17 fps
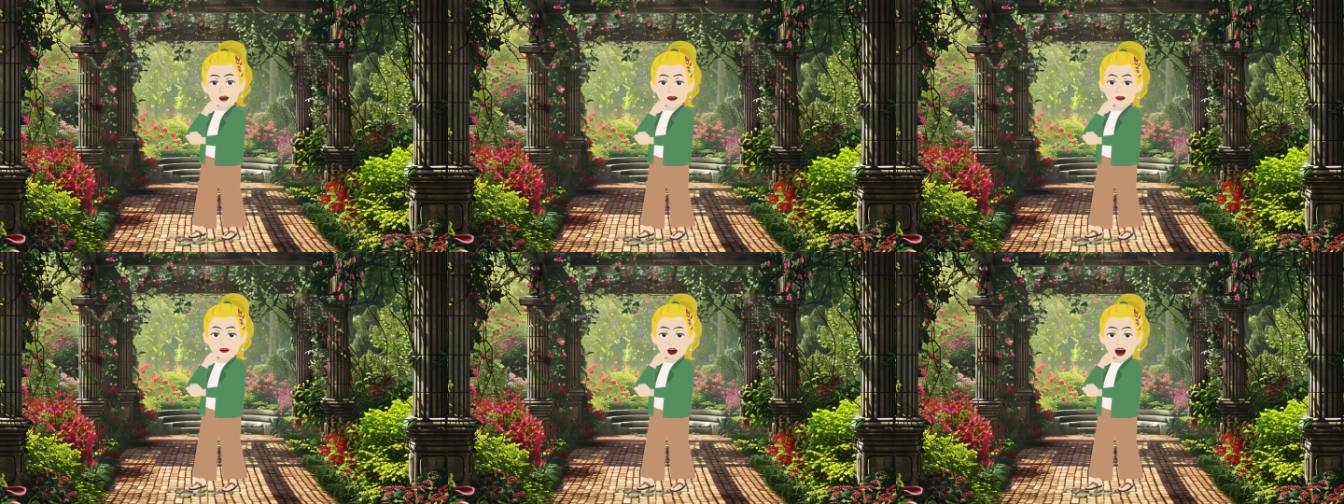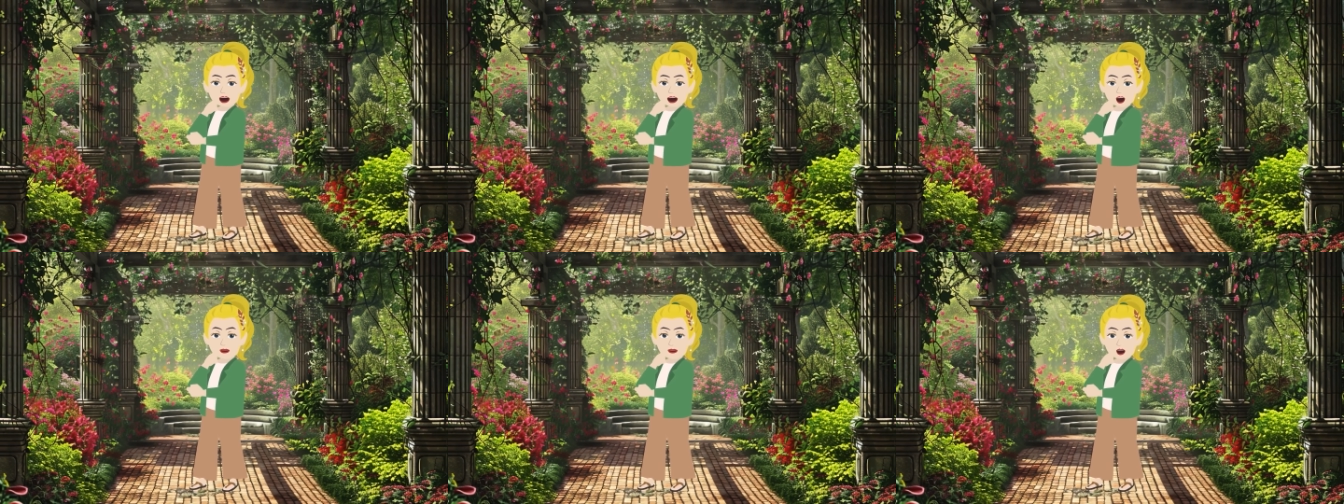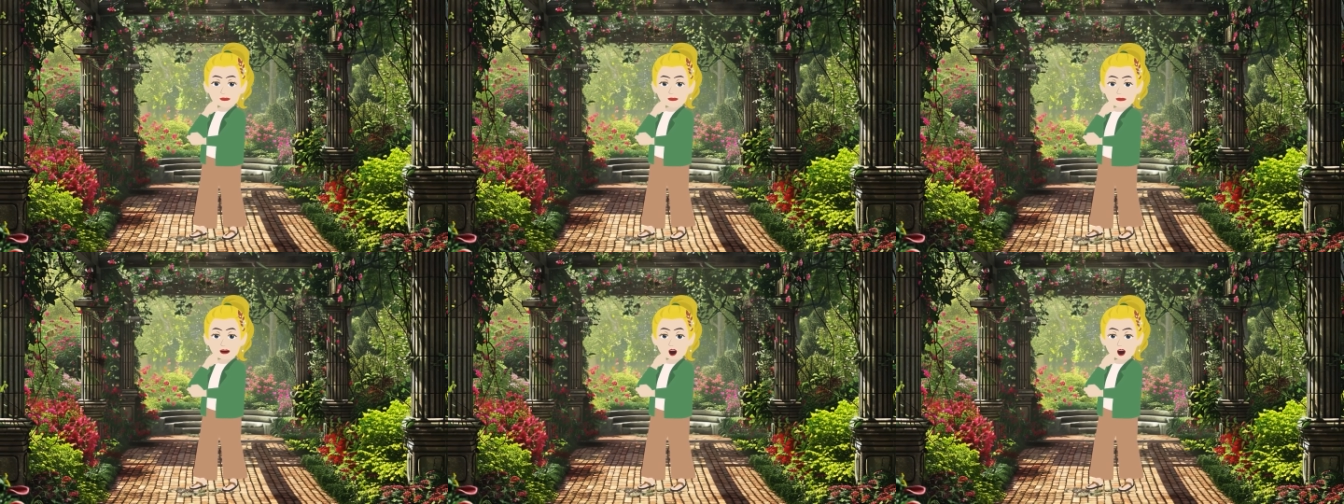We are eager
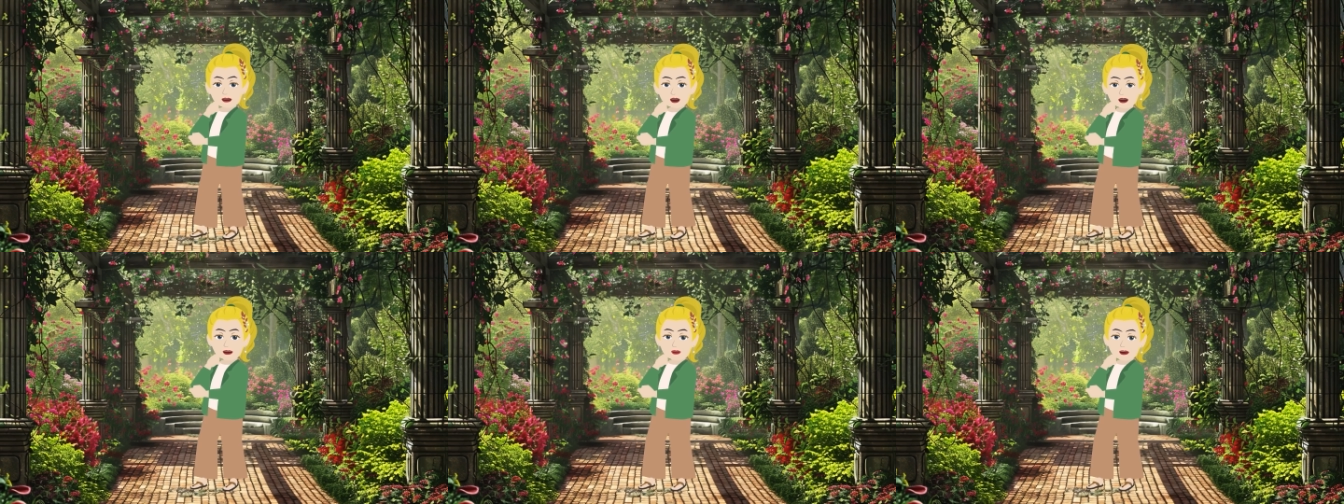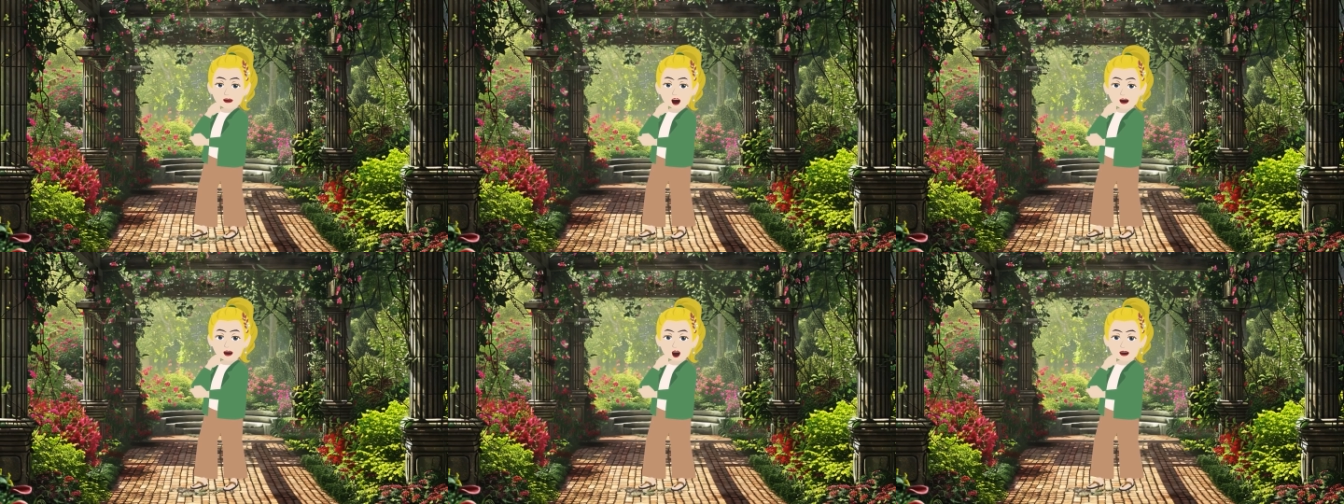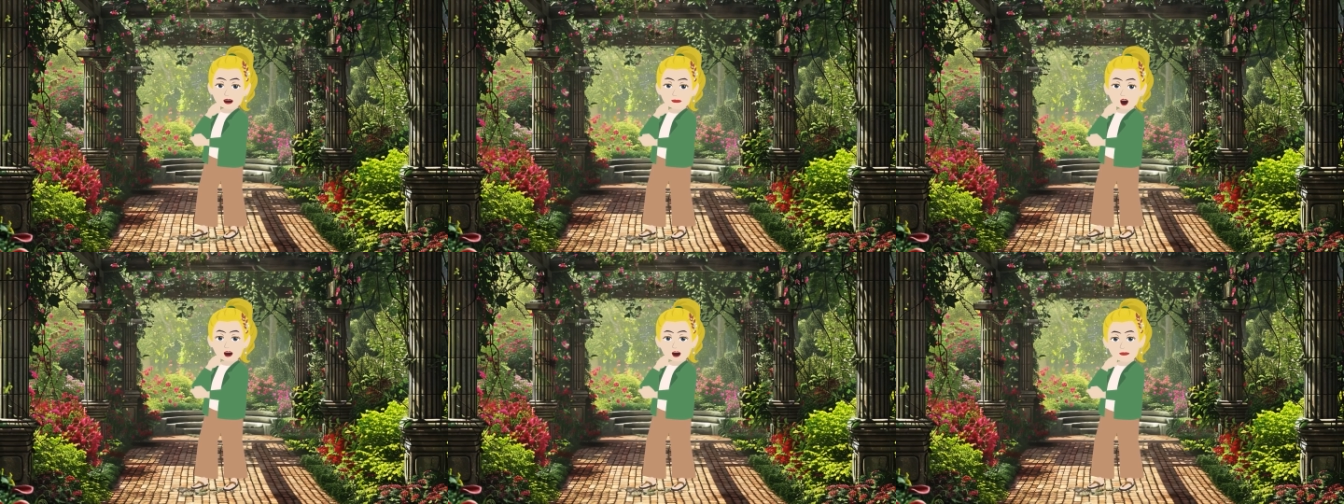to visit with you about
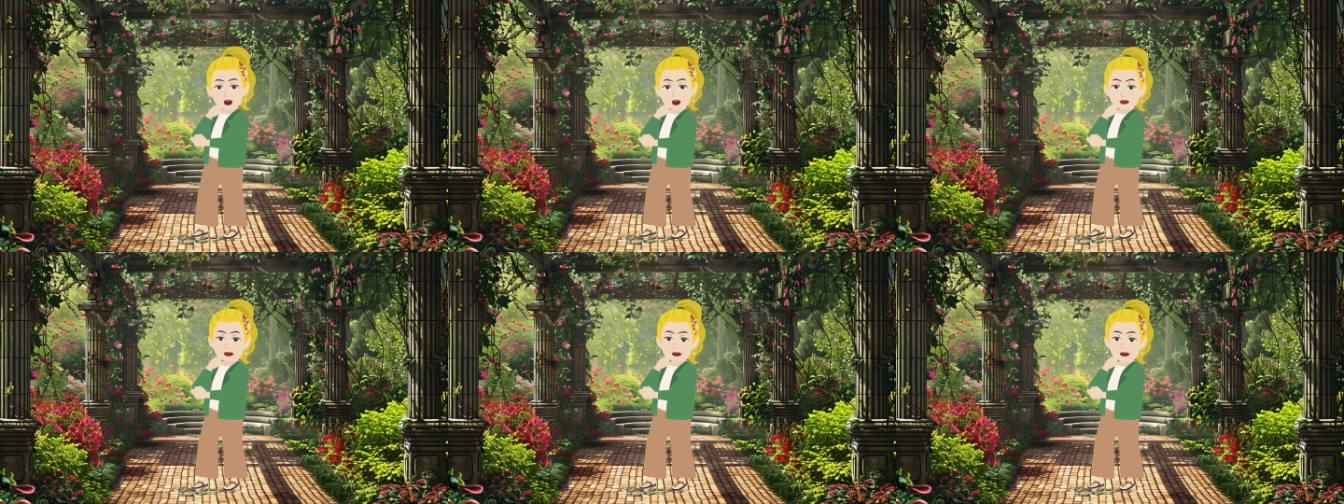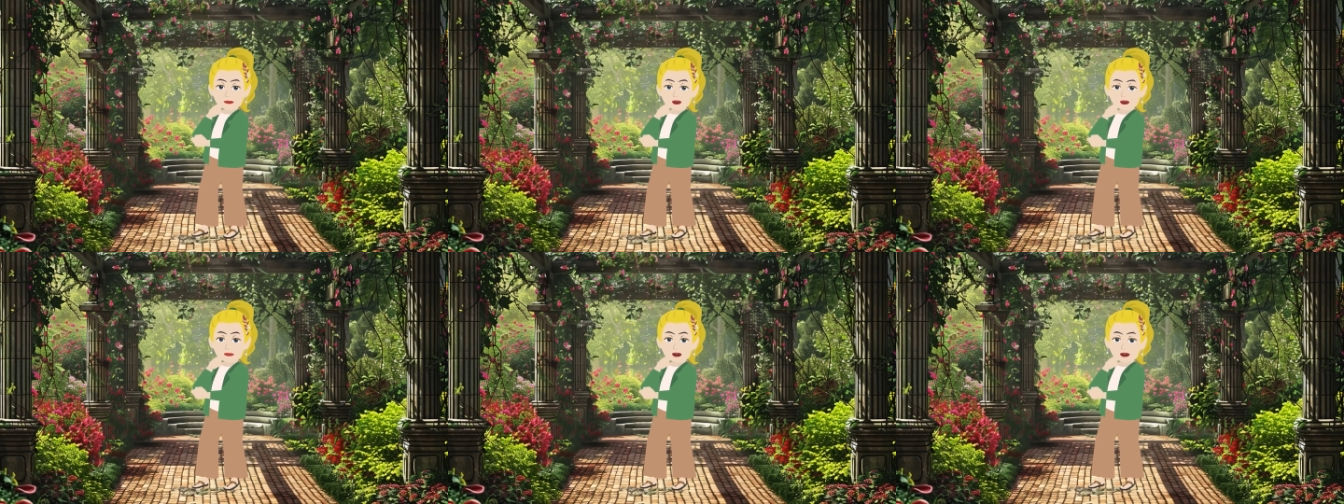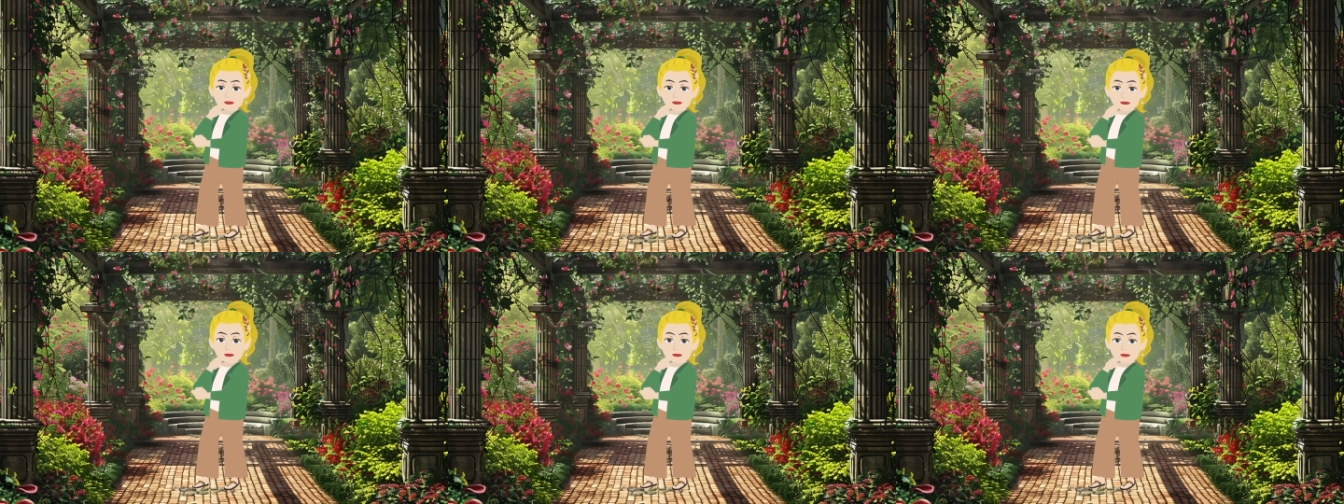anything that is
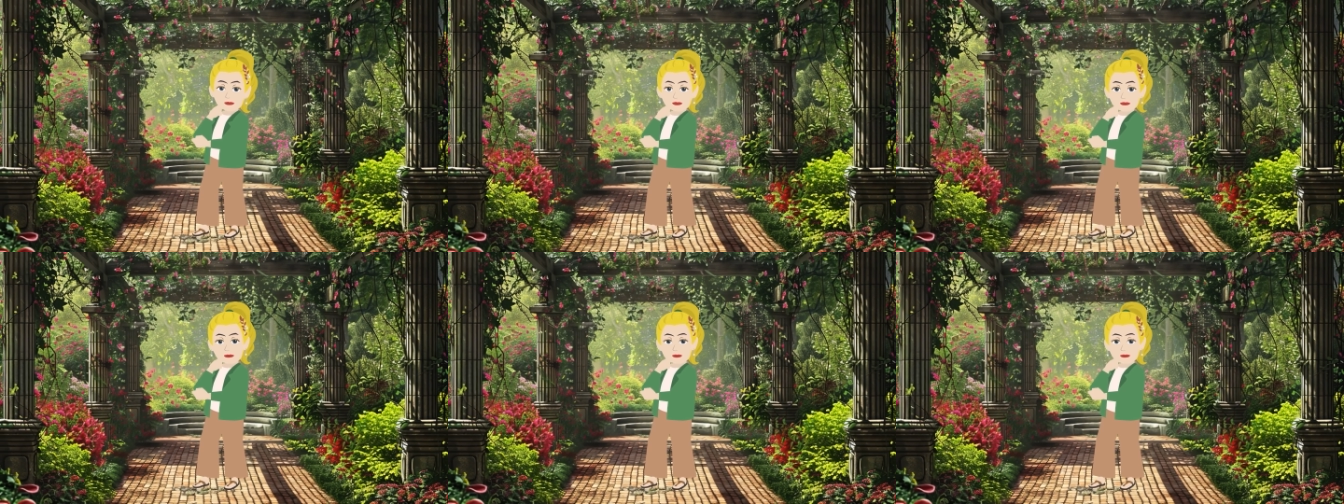important to you.